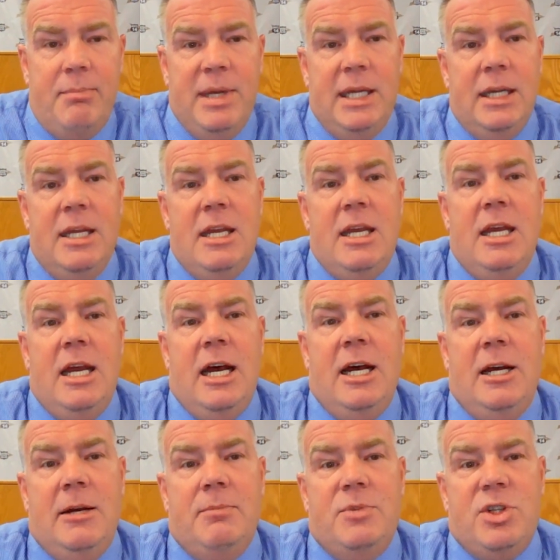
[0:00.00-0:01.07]
But
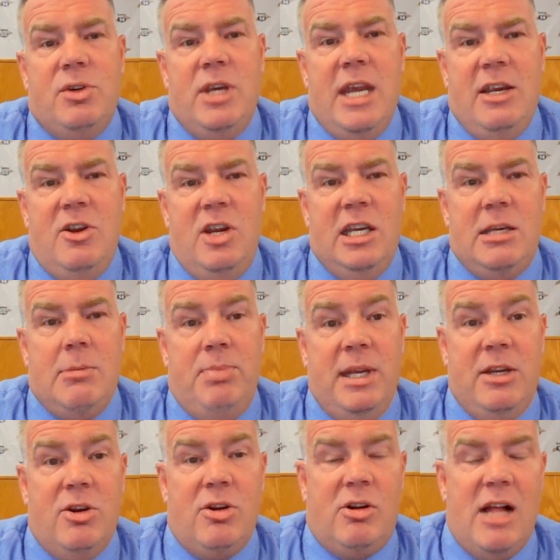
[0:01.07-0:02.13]
so, yeah, you get to
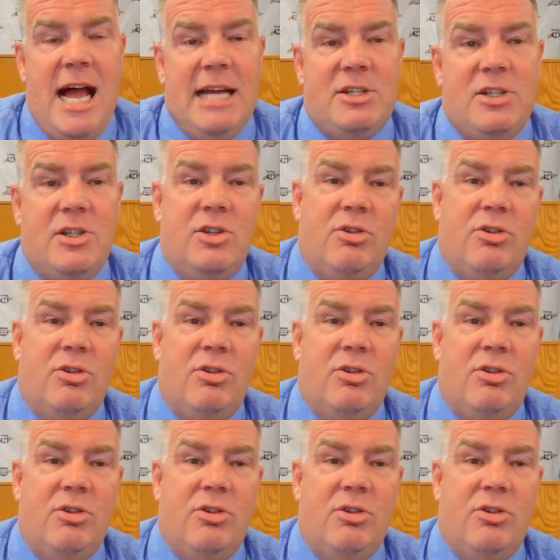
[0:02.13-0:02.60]
pick your classes.